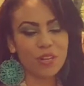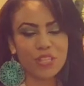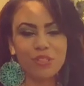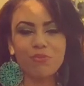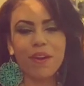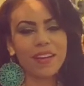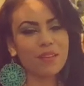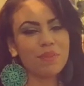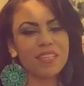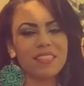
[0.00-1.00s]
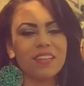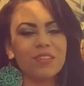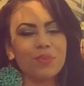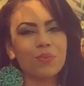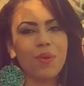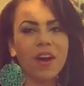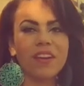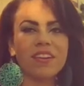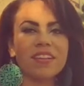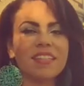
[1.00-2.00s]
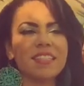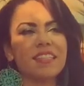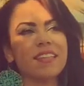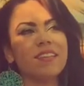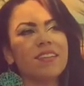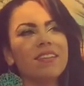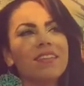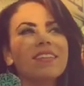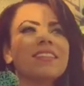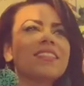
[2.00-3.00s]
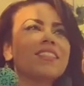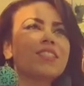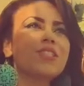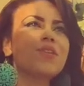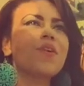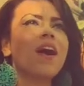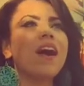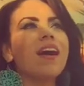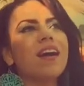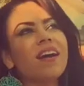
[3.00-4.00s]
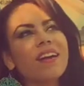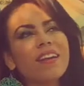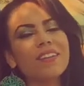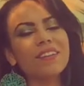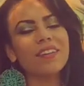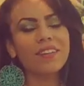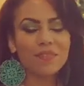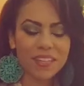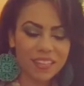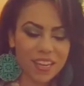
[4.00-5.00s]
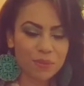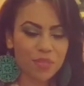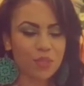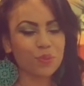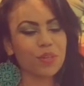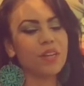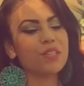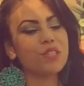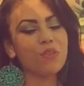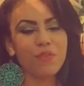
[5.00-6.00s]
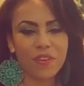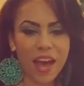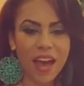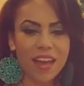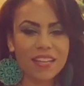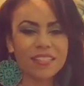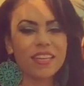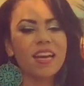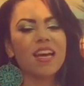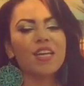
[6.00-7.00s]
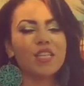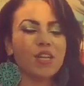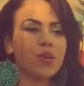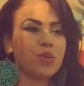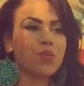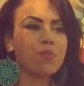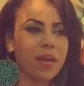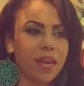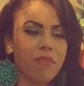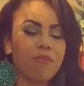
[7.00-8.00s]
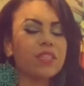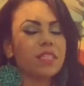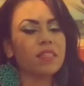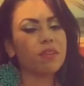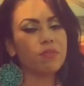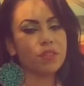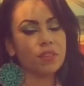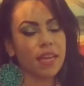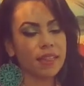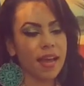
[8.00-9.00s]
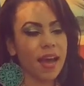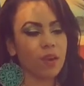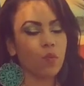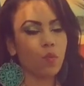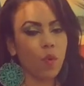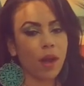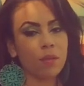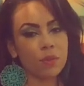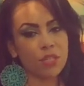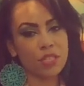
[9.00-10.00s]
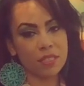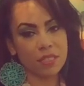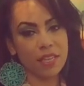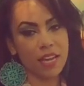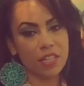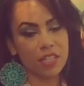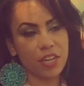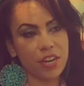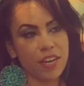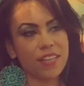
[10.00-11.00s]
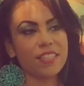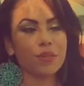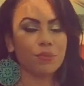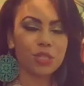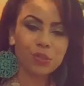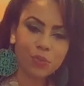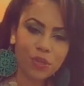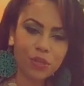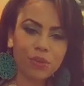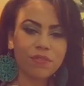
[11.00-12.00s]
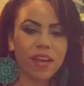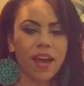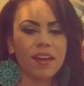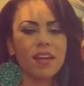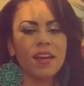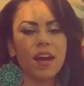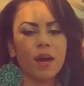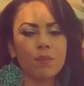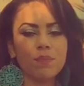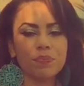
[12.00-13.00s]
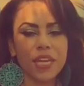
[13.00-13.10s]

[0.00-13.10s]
is running, but he's underwater, and he's like, oh, this is so hard. Oh my gosh, I'm getting worn out so fast. So you may physically feel like that while Mars is in Sagittarius. So I'm just warning you of that. And